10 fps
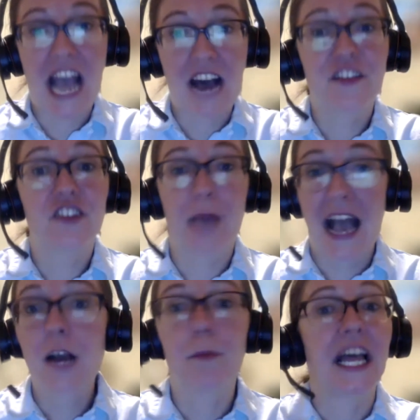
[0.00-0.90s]
have this
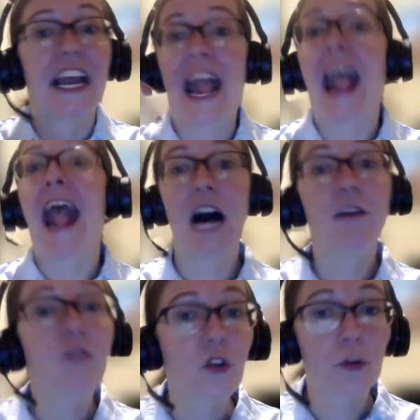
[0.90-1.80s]
backup plan. I
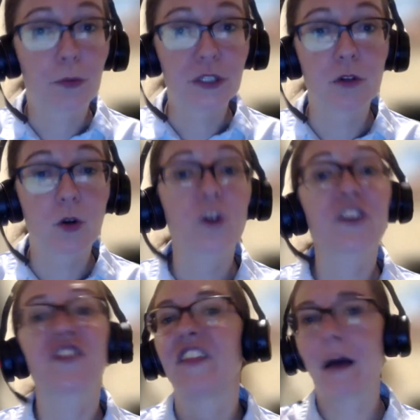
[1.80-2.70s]
have all the
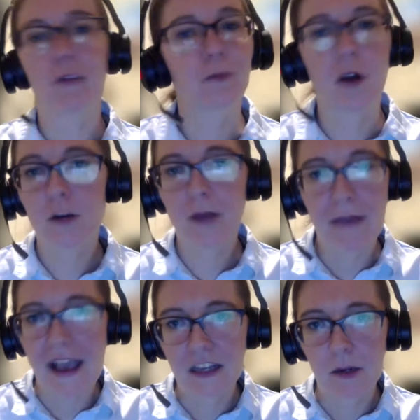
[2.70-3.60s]
pre-recordings, and that was part of my
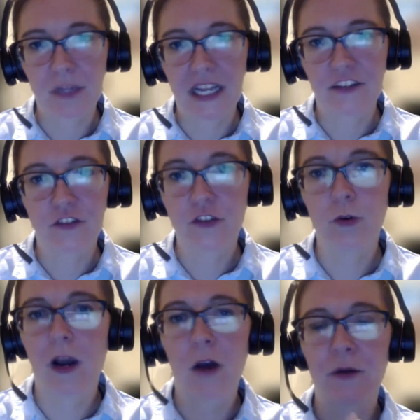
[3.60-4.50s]
backup plan
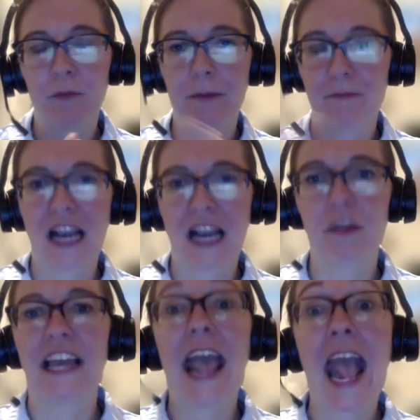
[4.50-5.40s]
too. Now my backup
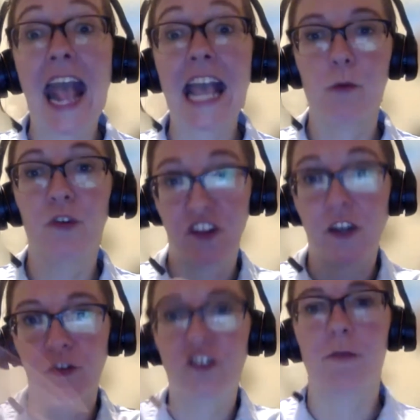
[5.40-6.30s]
plan A was that
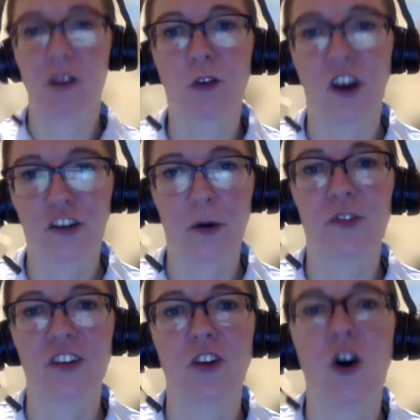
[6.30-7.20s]
it was going to be
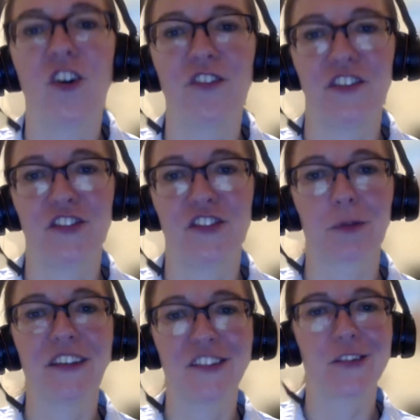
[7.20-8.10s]
cross-posting to all of these other
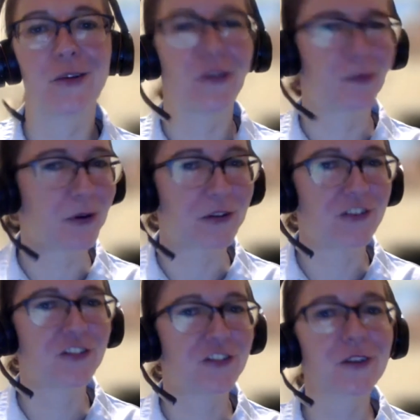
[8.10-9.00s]
places, so I was pretty
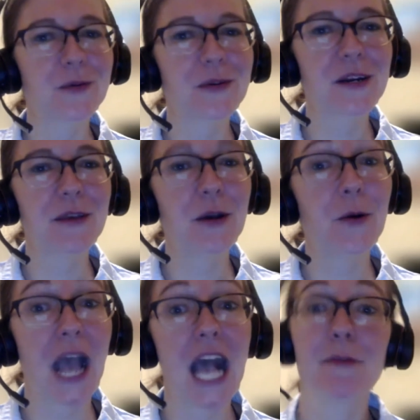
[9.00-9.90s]
sure we were going to be
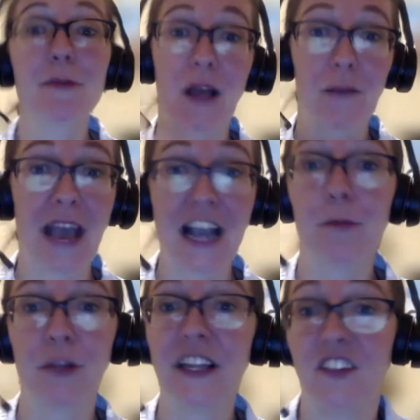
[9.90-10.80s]
okay. But that
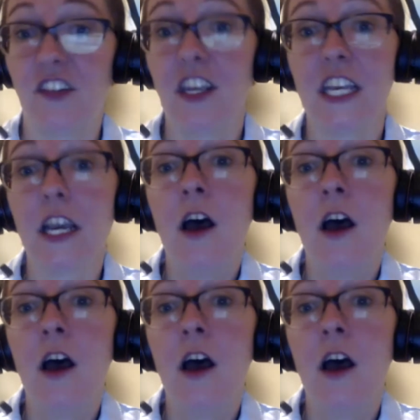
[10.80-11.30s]
backup plan C